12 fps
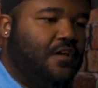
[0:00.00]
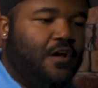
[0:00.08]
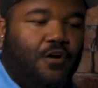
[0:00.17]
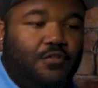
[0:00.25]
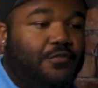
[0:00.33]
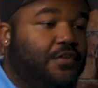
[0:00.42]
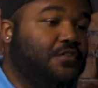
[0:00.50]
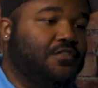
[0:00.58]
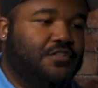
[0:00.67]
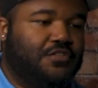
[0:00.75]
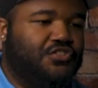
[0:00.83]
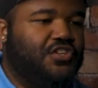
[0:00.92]
all the videos on
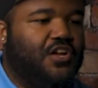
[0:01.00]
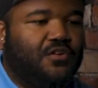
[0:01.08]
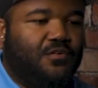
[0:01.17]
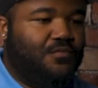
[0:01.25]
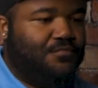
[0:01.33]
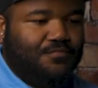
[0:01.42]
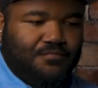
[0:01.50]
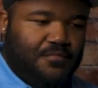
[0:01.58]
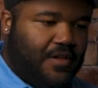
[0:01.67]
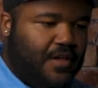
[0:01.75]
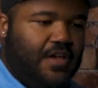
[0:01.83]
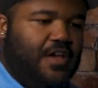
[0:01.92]
this channel,
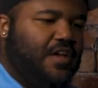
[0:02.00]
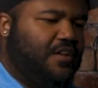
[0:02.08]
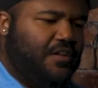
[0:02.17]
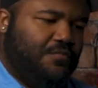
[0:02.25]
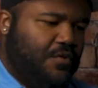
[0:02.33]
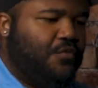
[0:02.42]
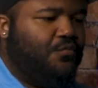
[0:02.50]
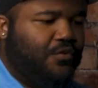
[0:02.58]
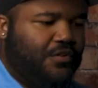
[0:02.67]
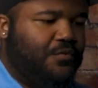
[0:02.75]
and it really